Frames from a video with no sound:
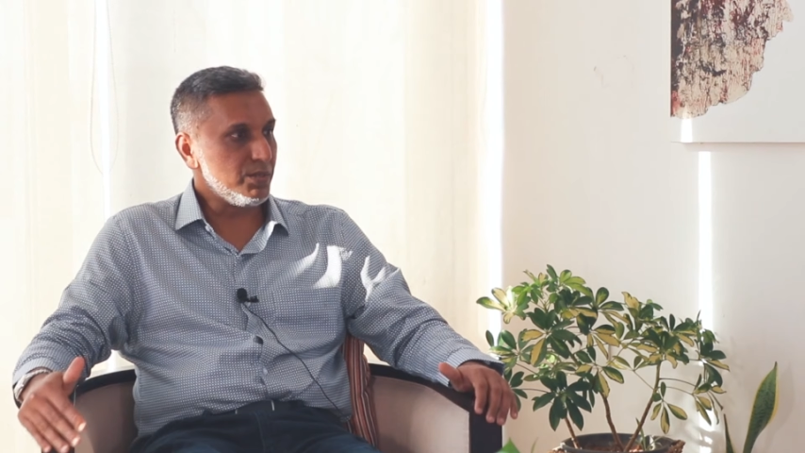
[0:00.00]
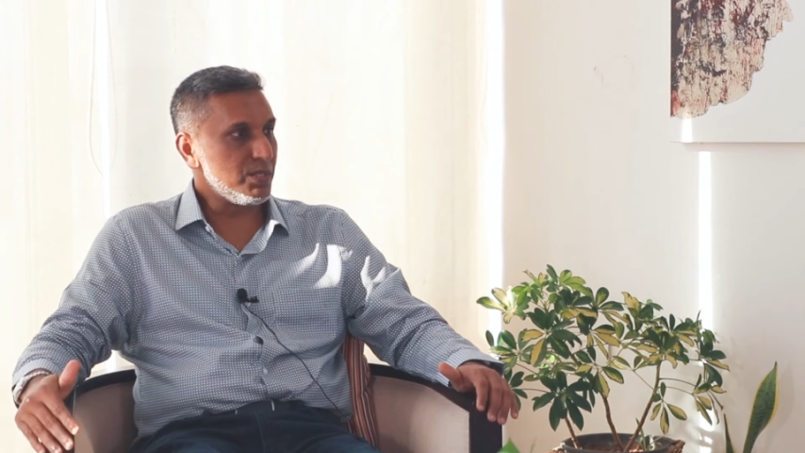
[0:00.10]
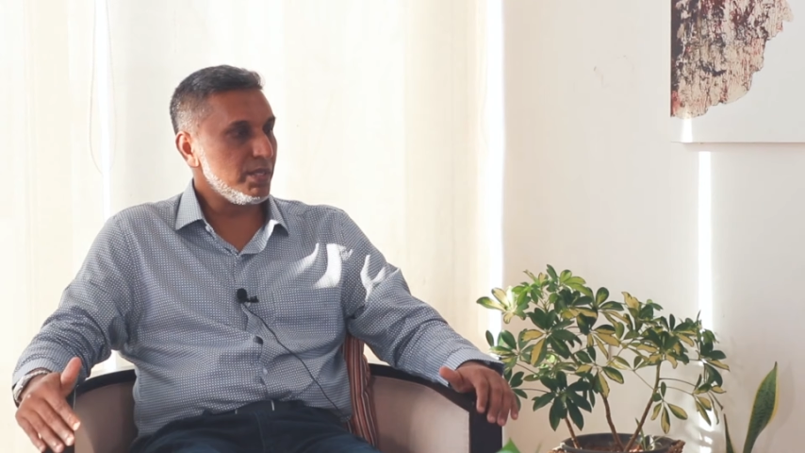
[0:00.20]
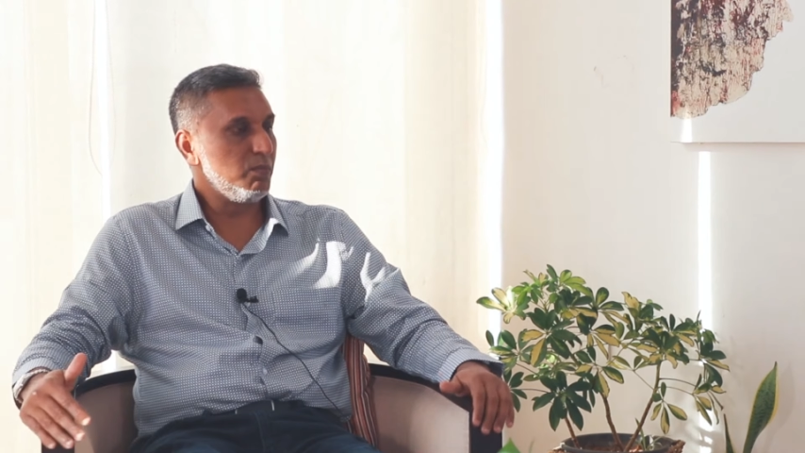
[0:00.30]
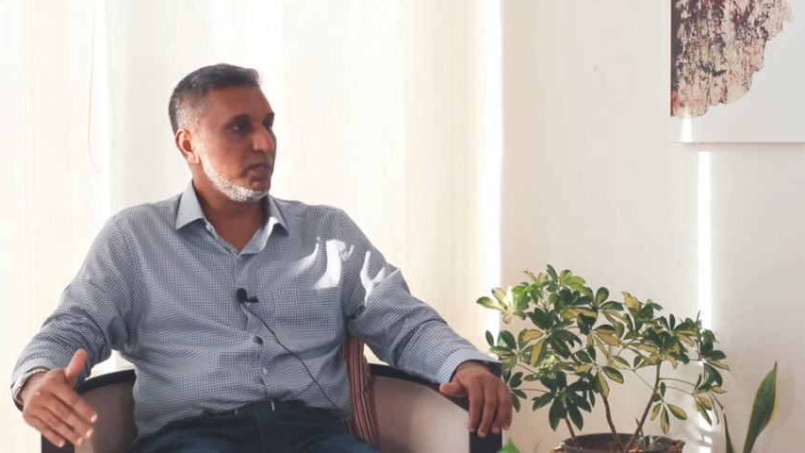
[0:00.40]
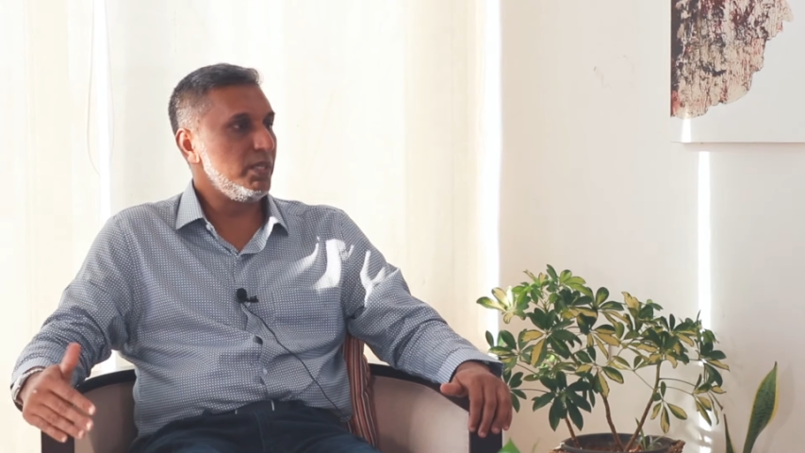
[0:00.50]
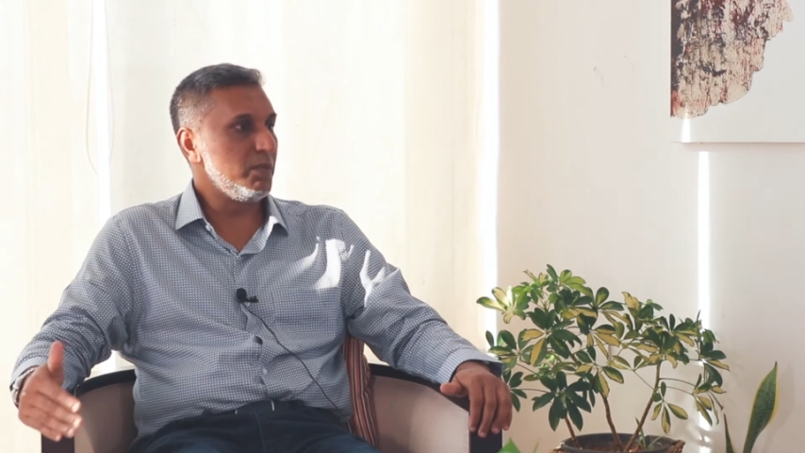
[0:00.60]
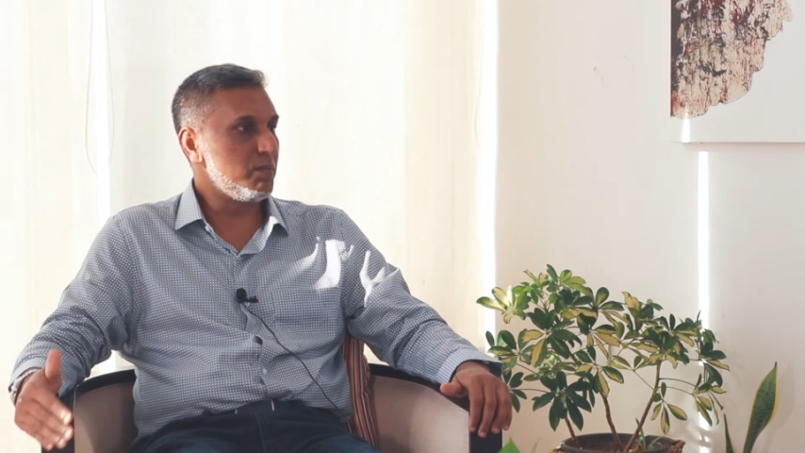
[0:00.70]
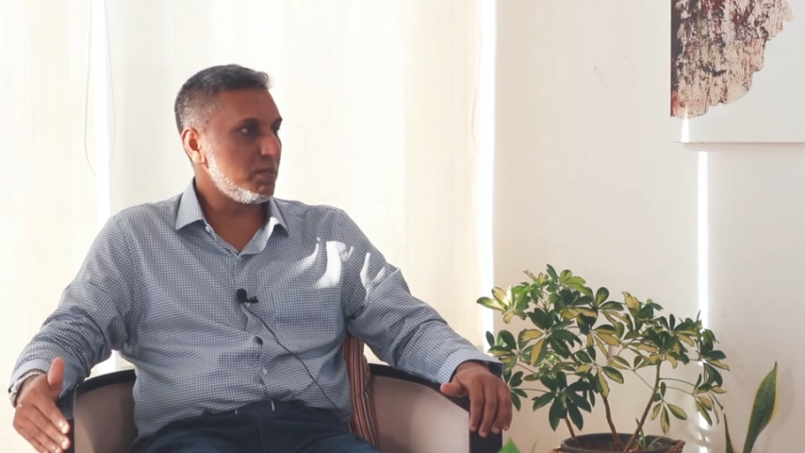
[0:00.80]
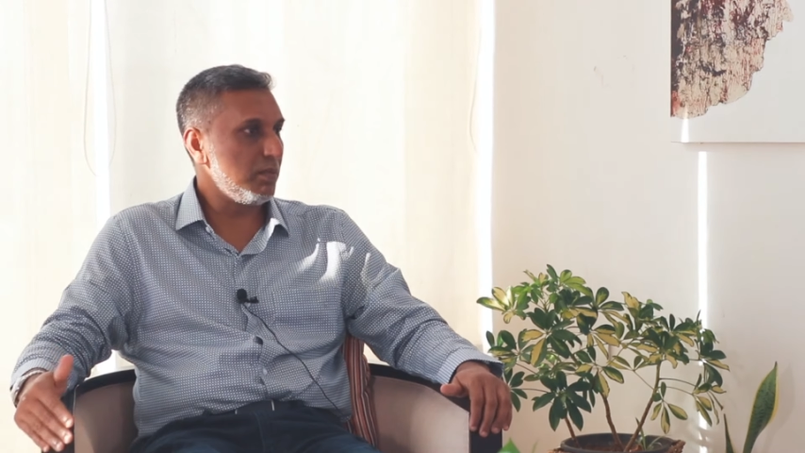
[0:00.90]
rates
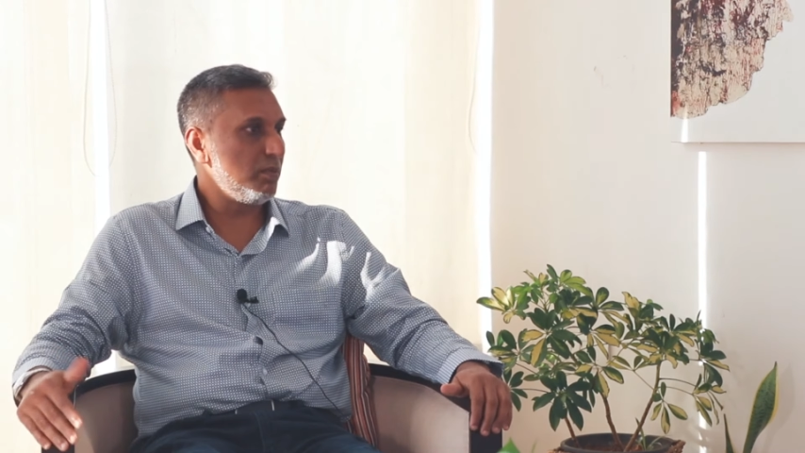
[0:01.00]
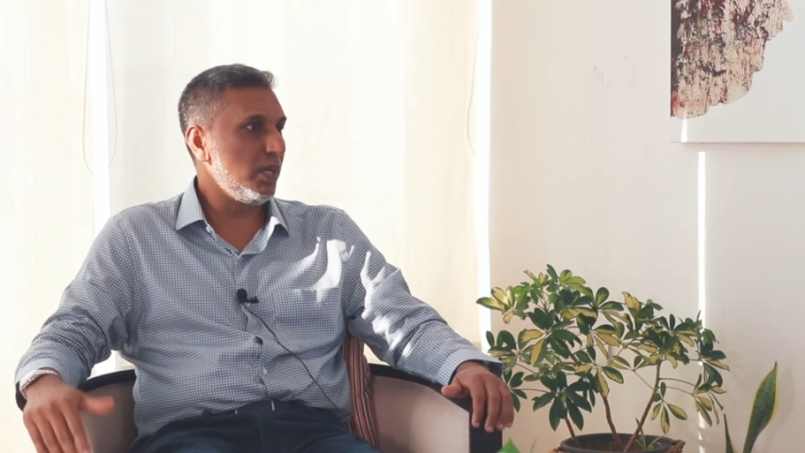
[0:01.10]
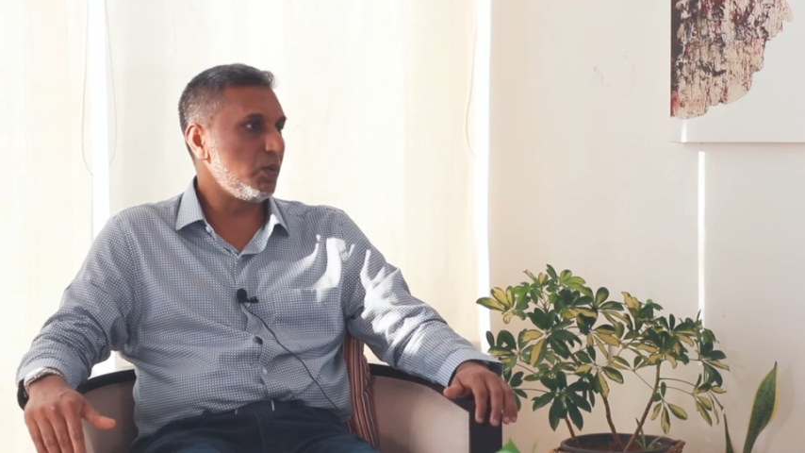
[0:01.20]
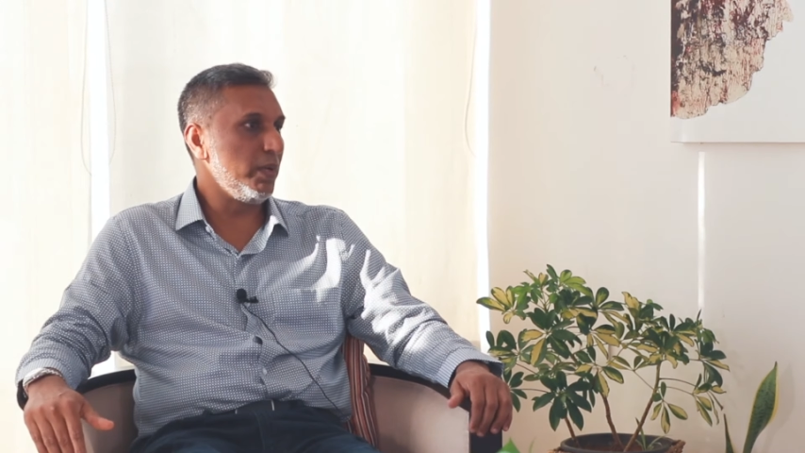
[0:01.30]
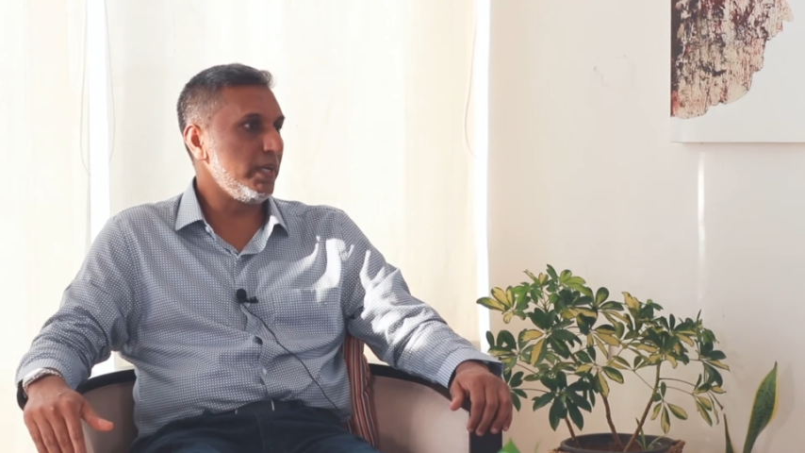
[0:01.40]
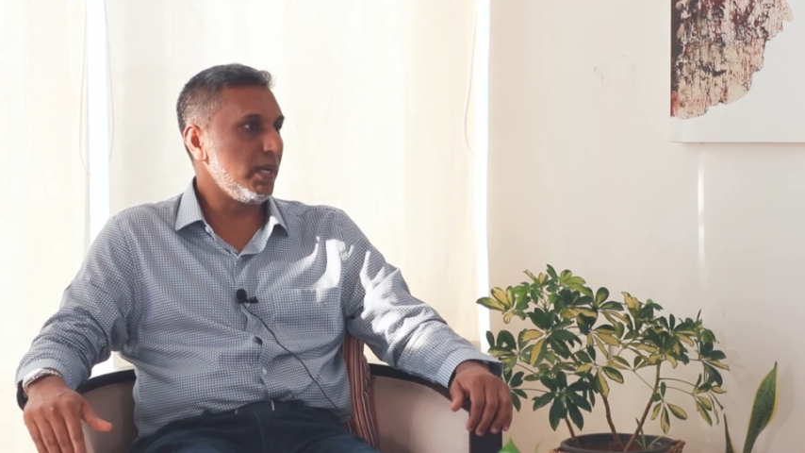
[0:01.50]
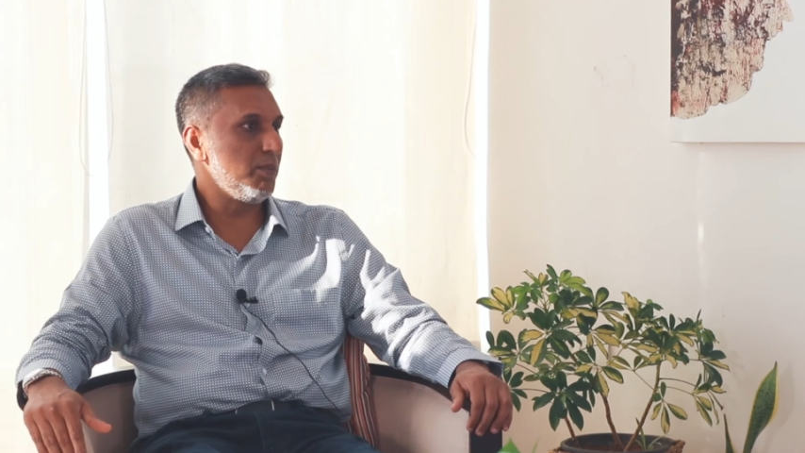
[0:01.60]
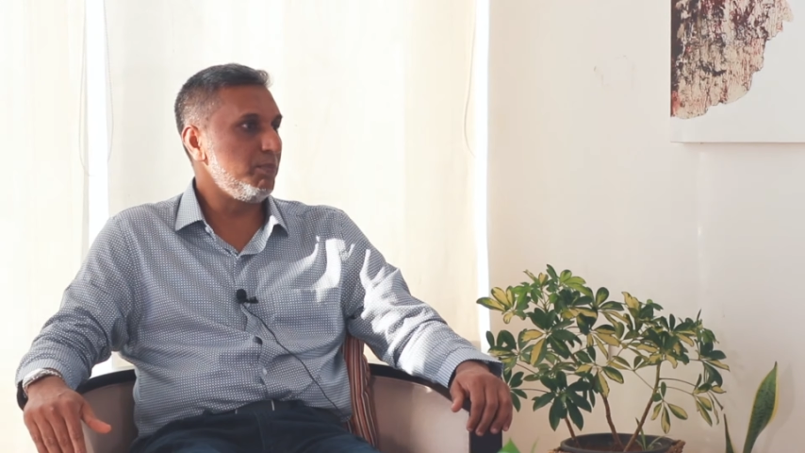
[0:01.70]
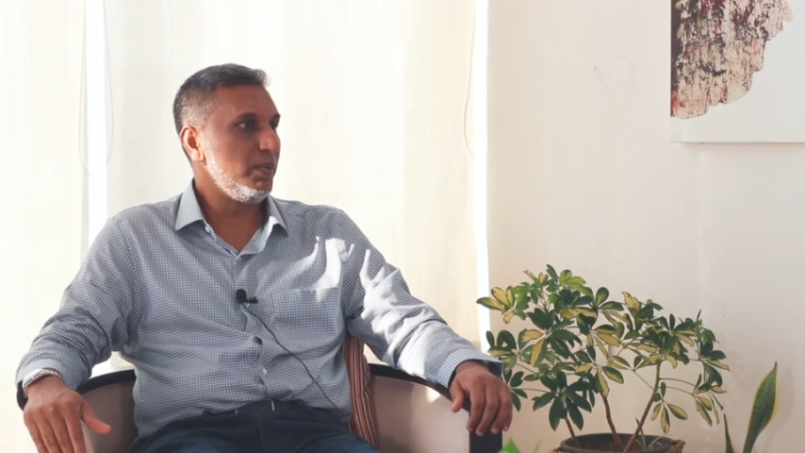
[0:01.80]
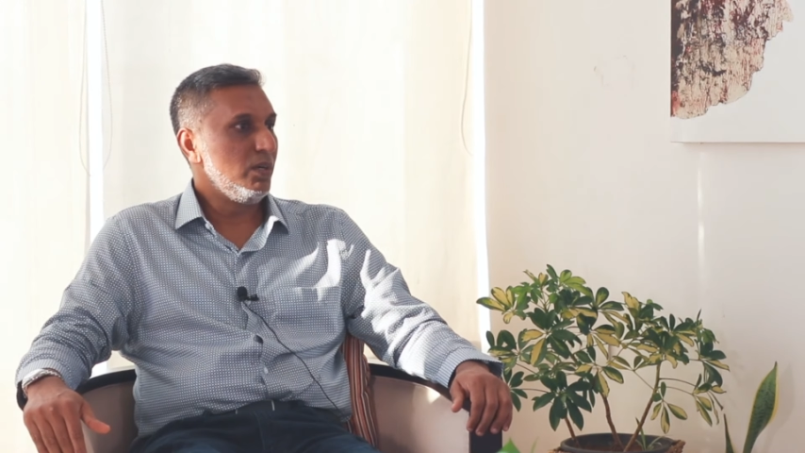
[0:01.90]
are going up
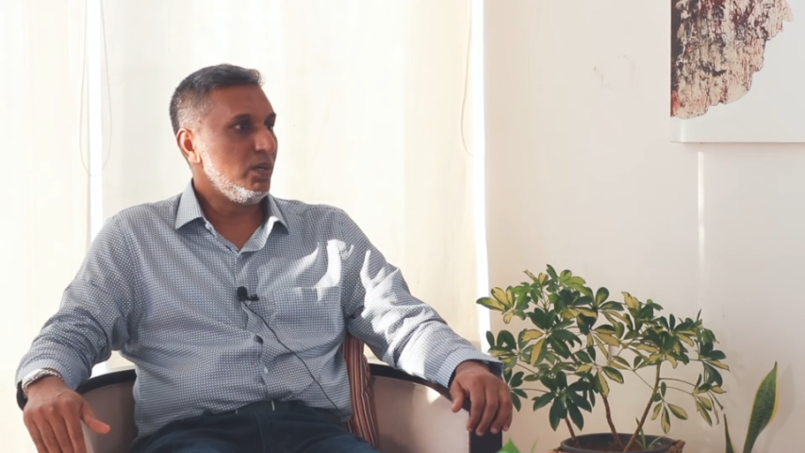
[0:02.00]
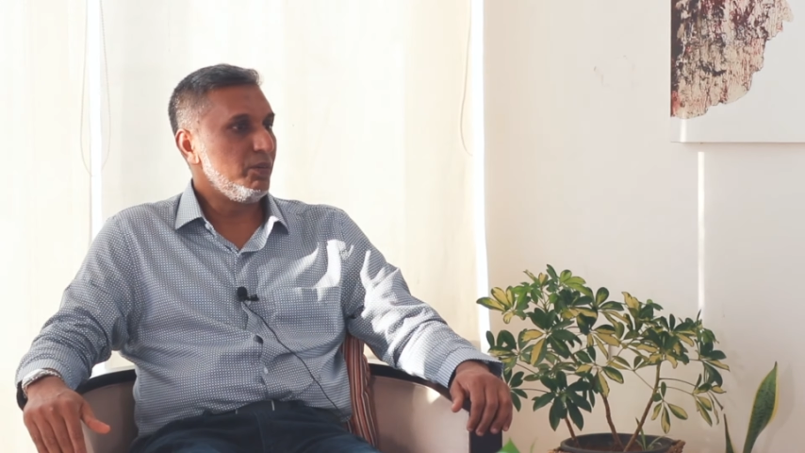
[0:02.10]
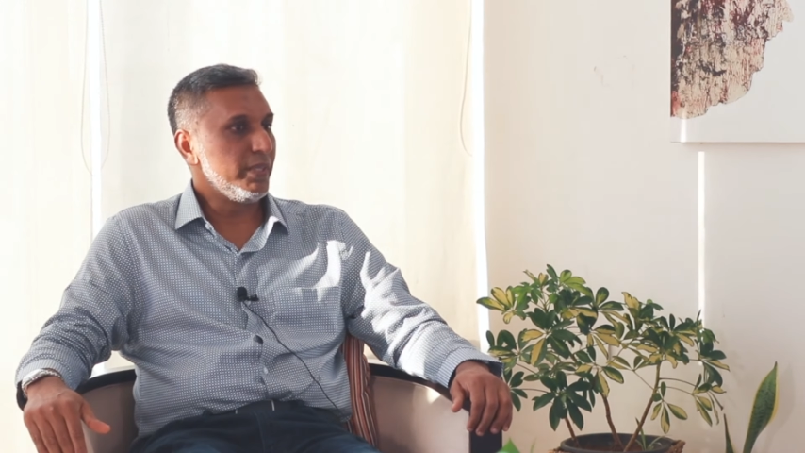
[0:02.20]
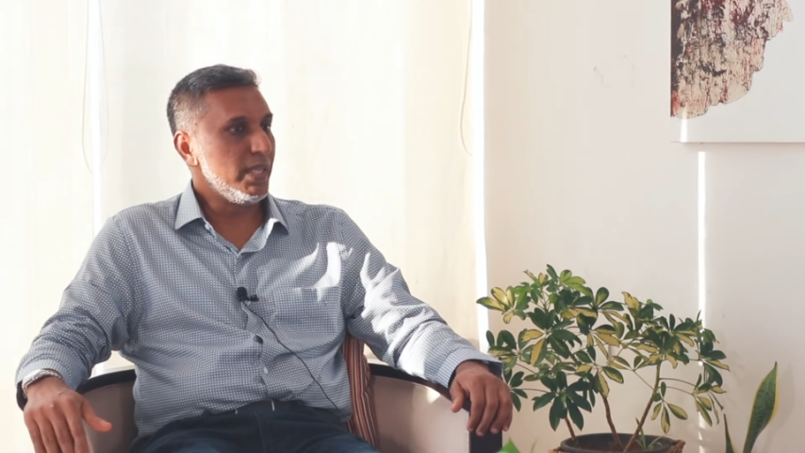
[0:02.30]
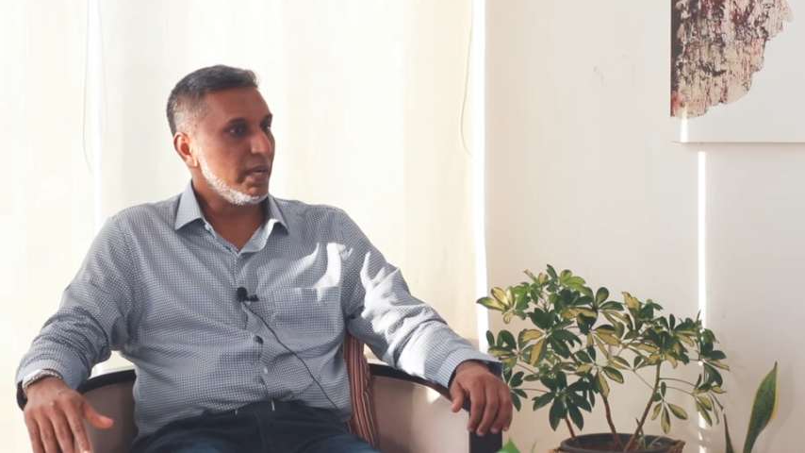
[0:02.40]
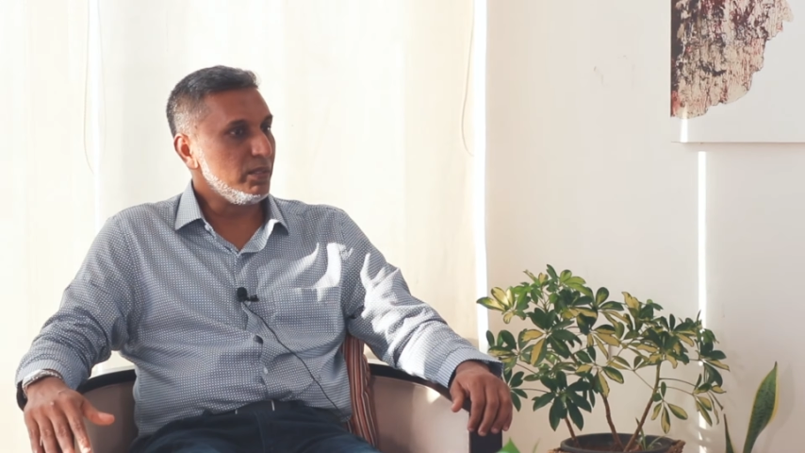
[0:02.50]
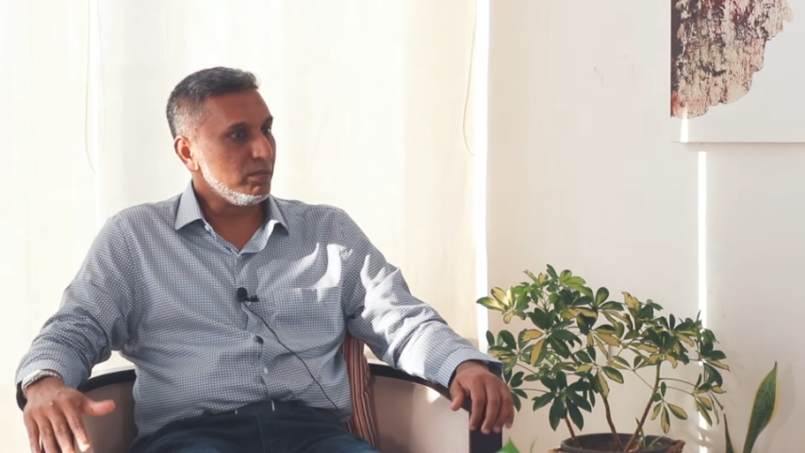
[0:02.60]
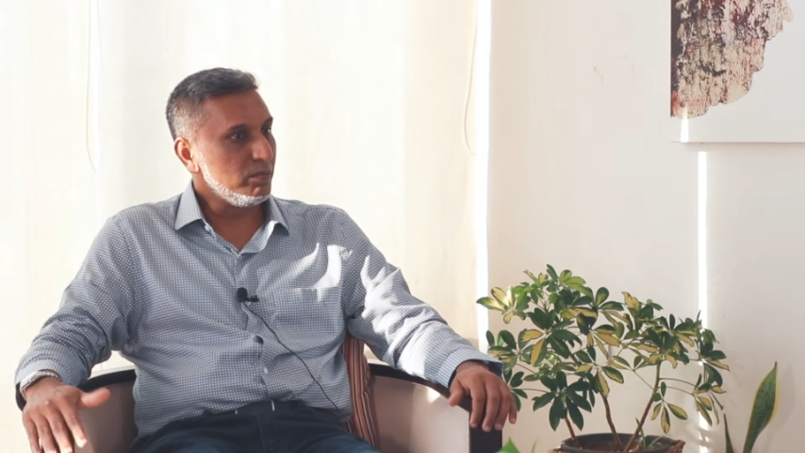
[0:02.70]
or whether they are